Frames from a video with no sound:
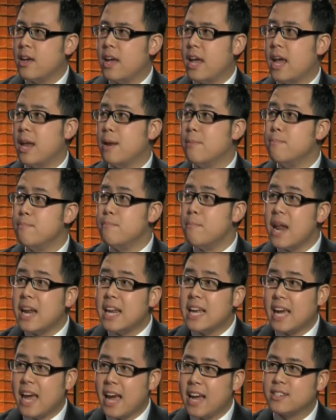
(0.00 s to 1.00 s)
in
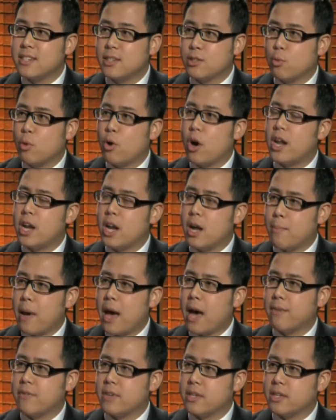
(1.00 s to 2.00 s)
many cases we'll end up
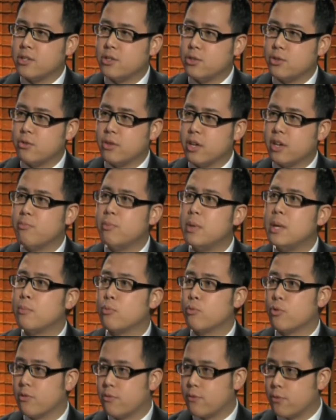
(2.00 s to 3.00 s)
having to give
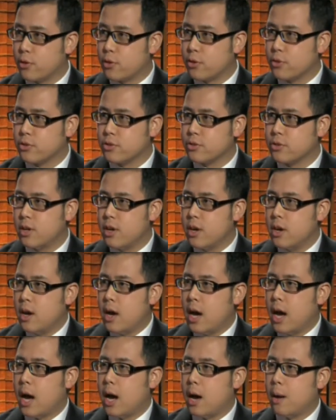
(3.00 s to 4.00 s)
people referrals.
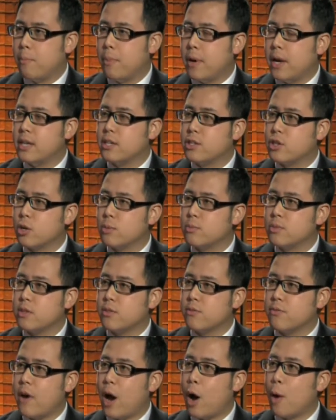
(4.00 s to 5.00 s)
But in terms
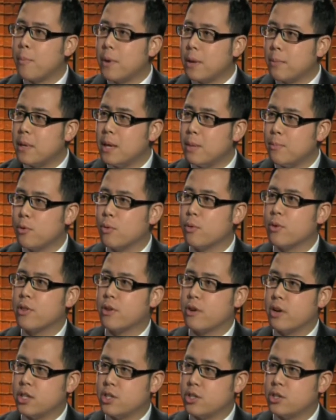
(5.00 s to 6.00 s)
of helping people with
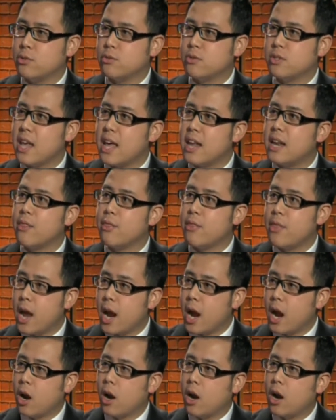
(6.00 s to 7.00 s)
their issues then and
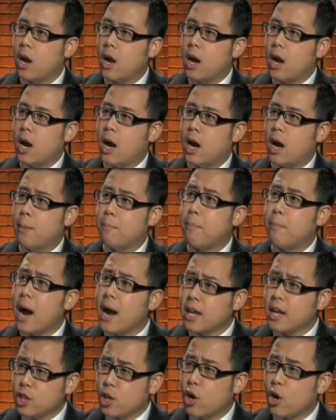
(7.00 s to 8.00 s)
there,
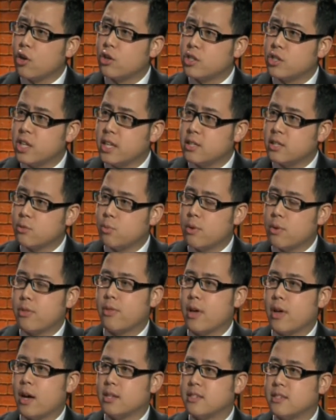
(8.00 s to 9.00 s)
by and large, it's with
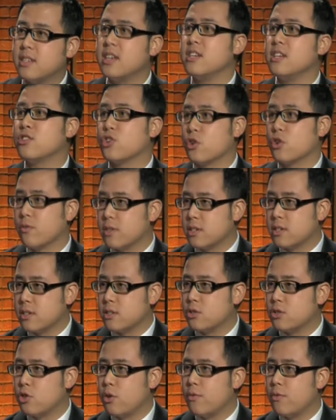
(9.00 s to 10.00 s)
city
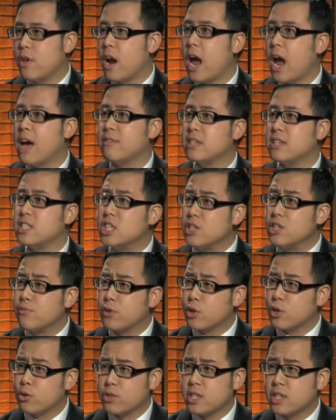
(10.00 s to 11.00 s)
services. So if they're having
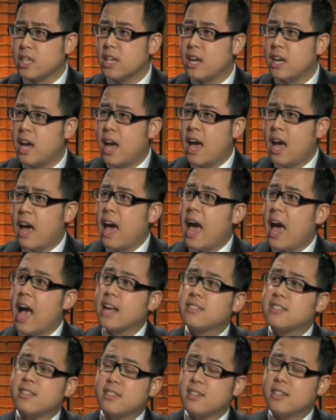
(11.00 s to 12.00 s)
difficulty
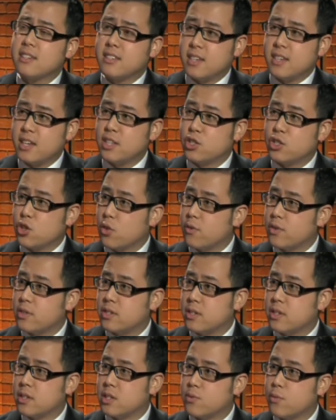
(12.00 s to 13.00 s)
accessing city
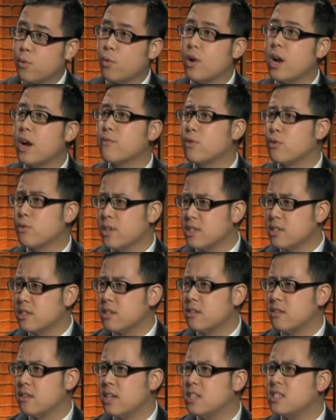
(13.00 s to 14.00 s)
services for whatever
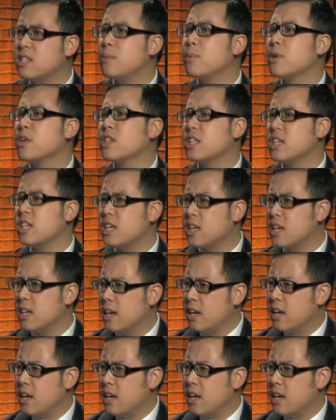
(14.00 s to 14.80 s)
reason, and typically